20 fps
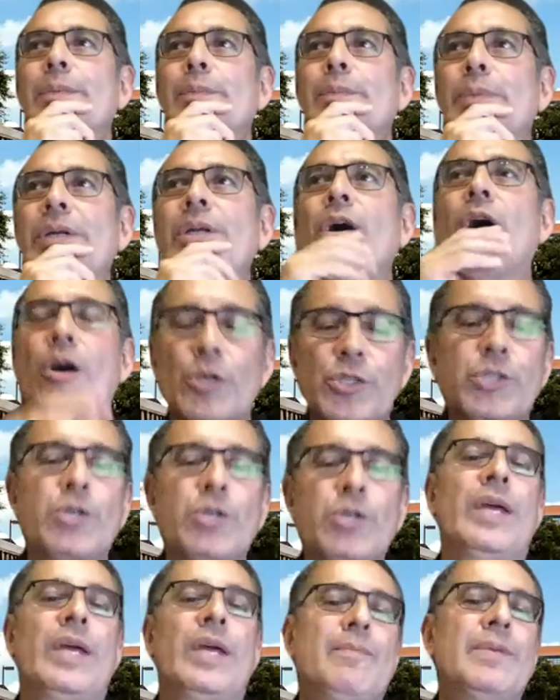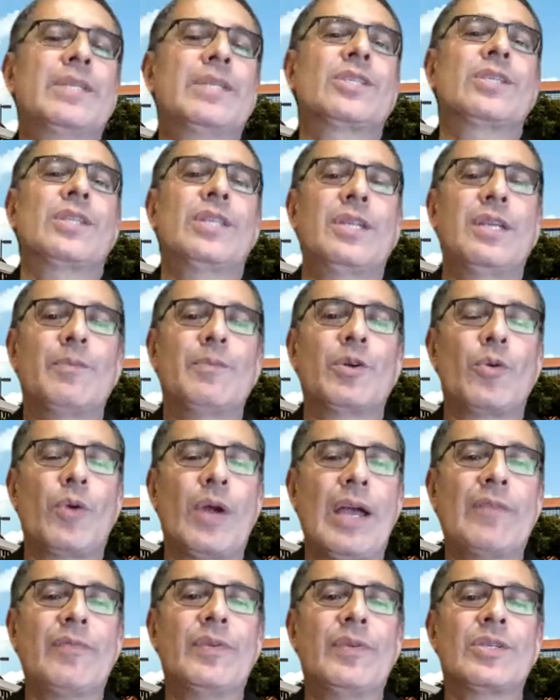but also a mix of the
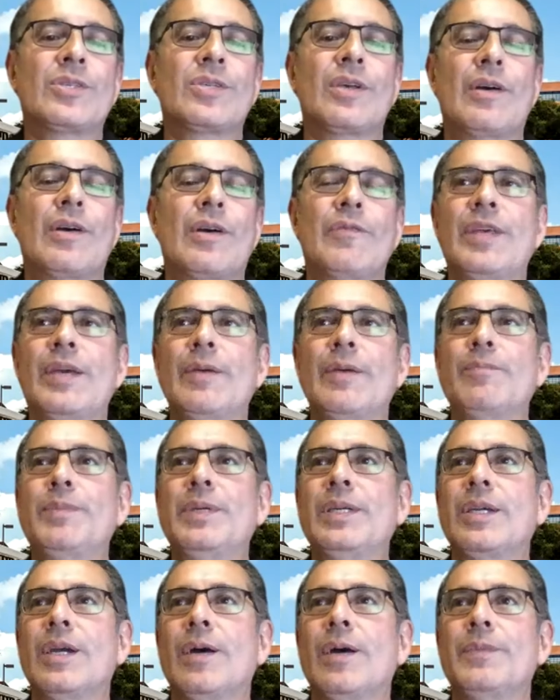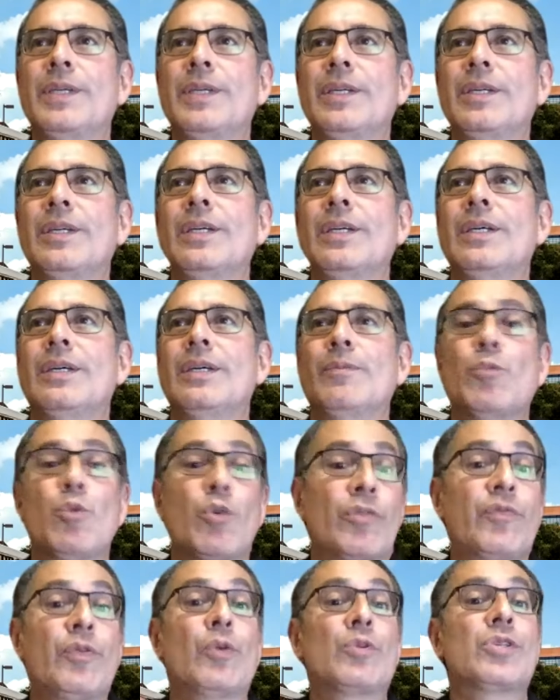demographics of them becoming more
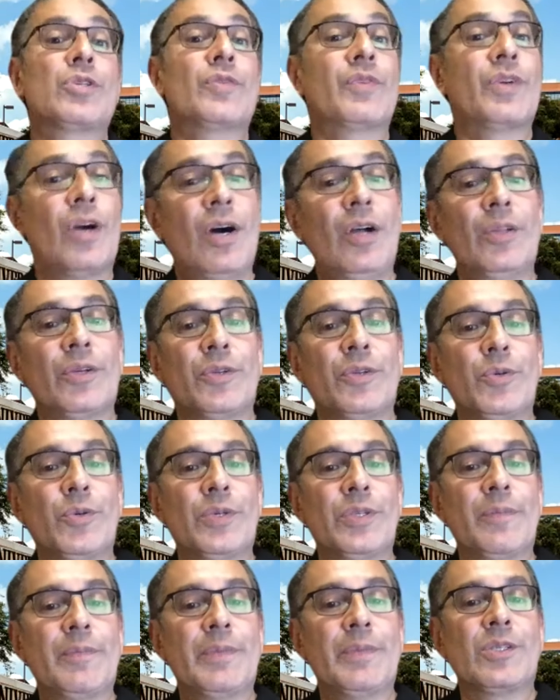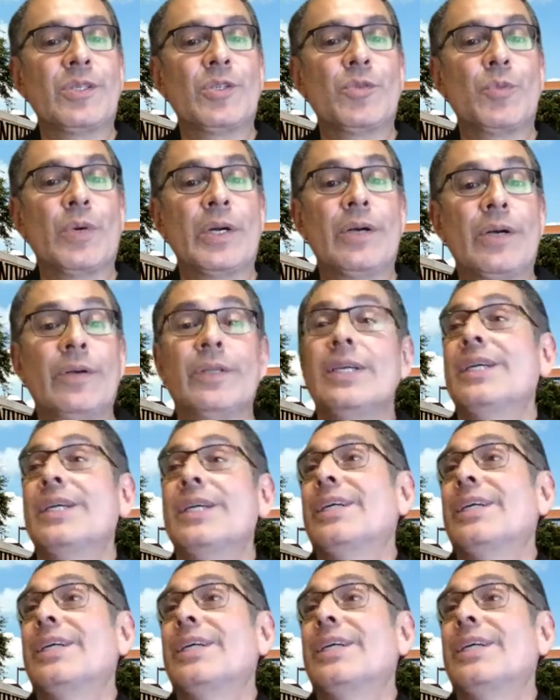folks of color who are in the mix as well.